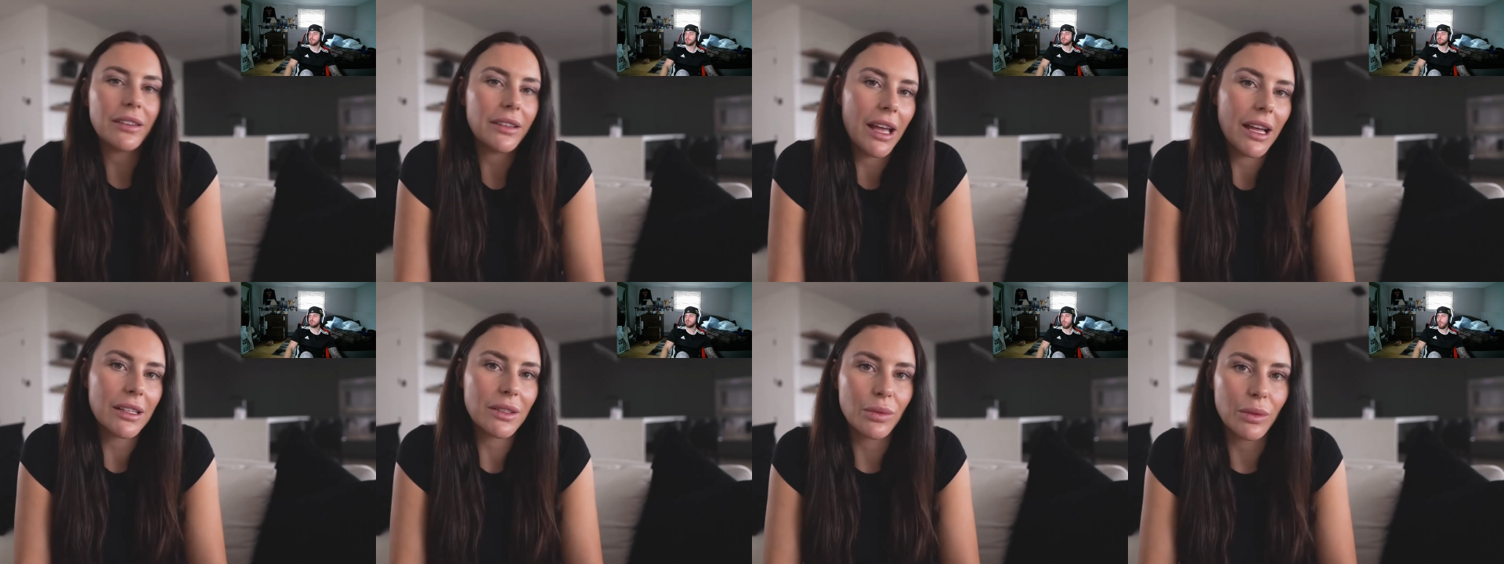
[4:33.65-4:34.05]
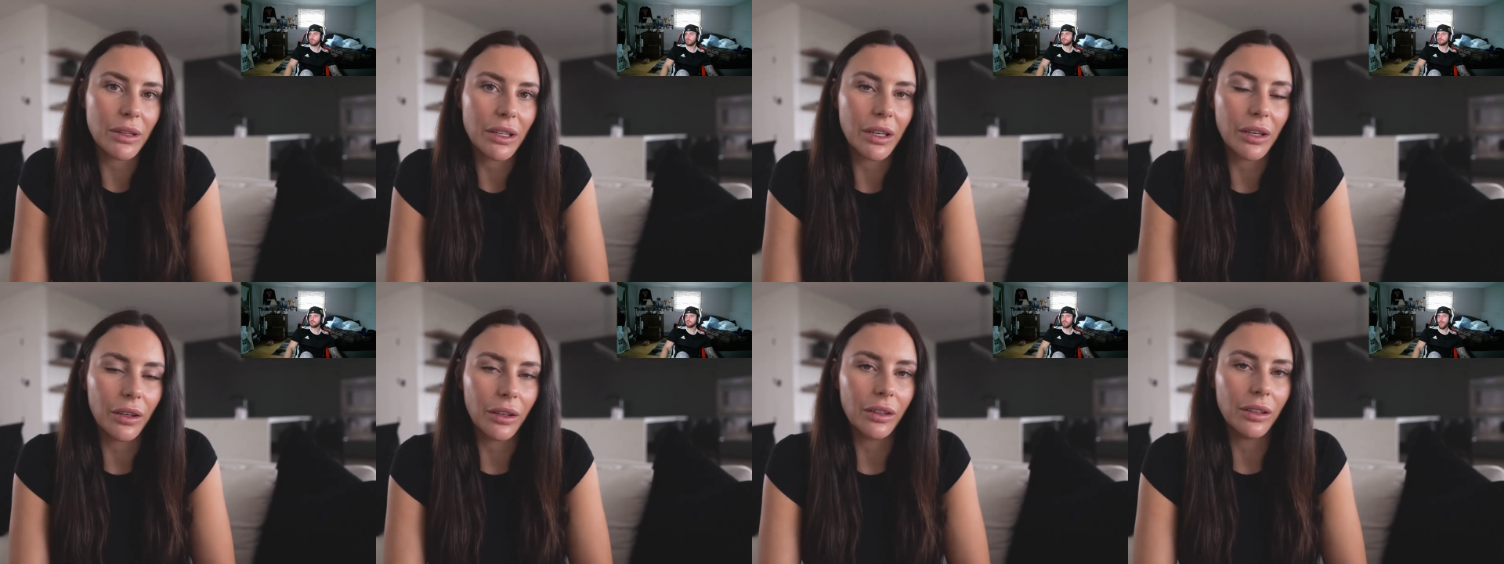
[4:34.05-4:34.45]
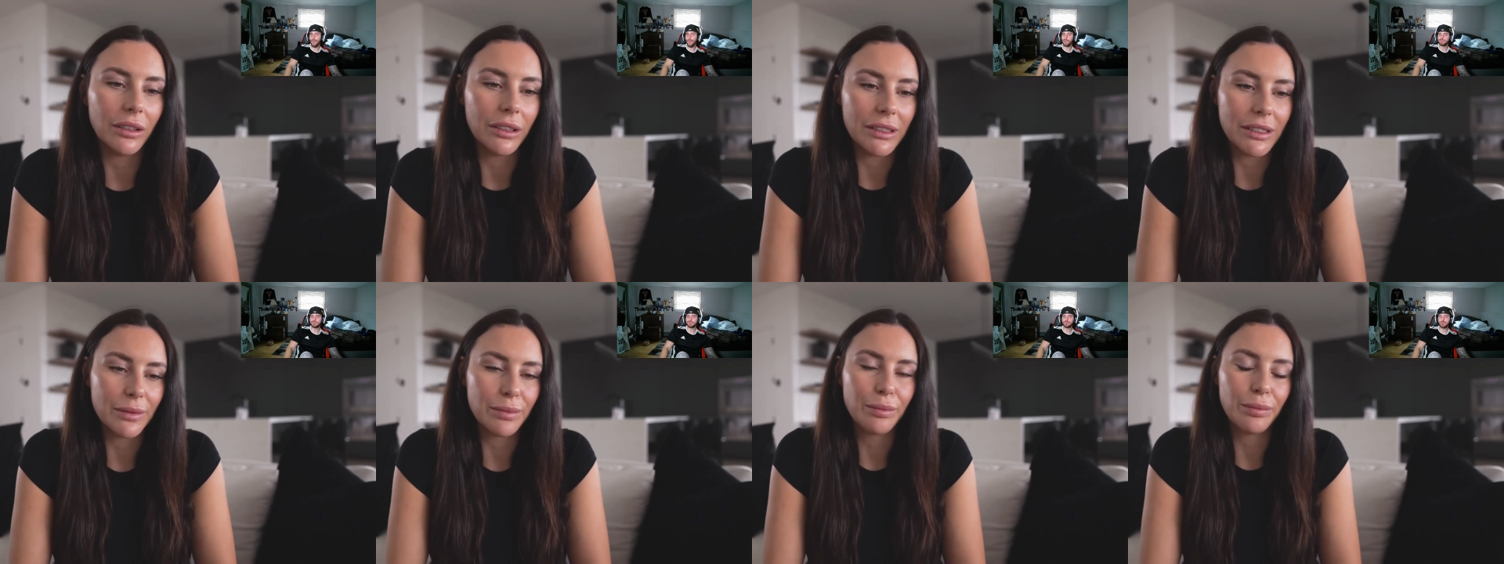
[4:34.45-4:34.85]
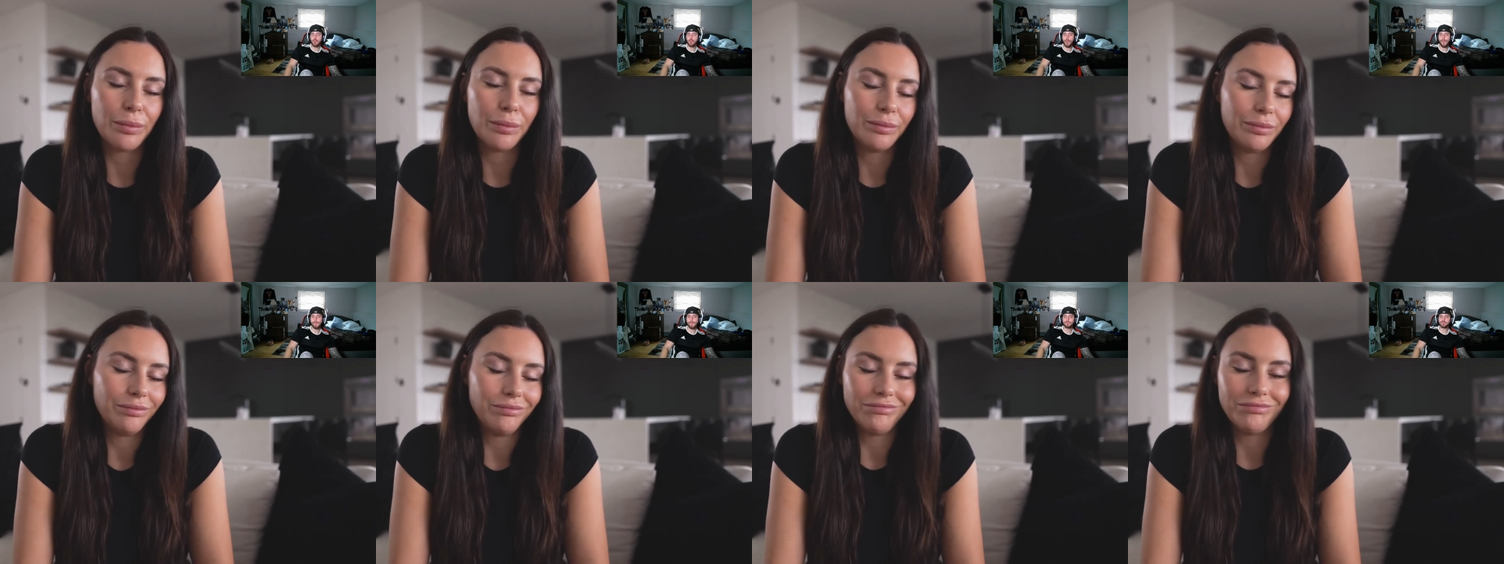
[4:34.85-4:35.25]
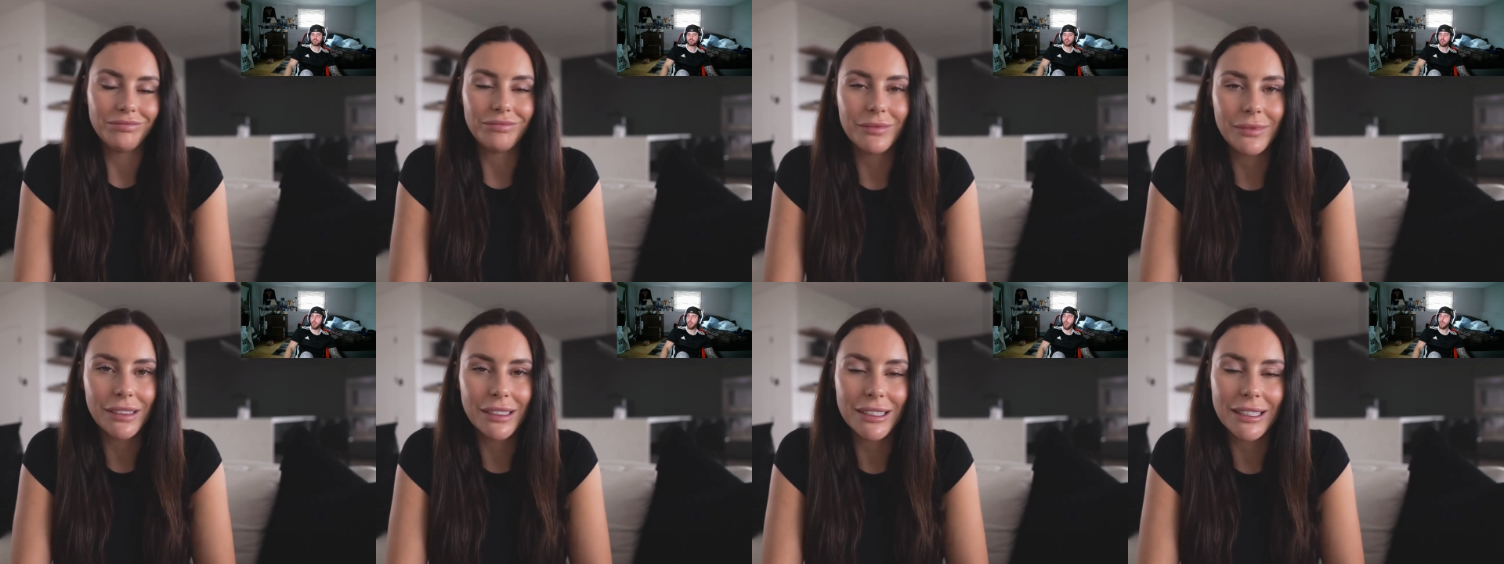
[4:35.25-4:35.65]
that's what the girl is
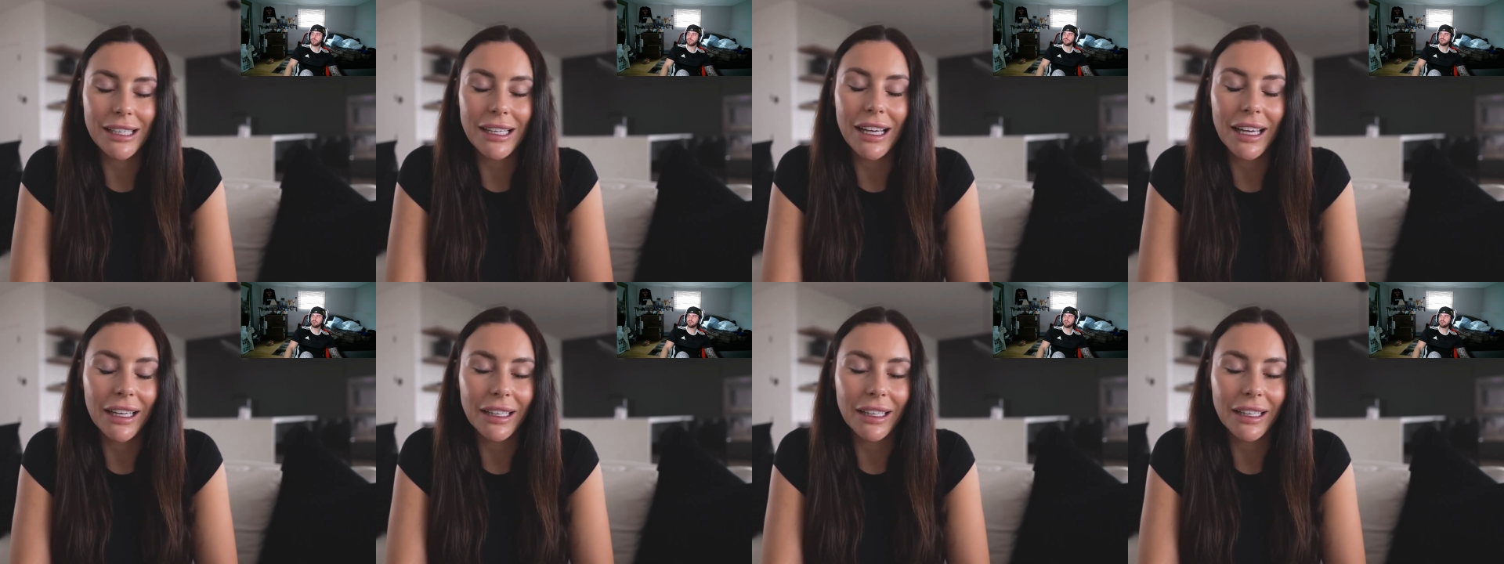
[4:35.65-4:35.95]
seeing.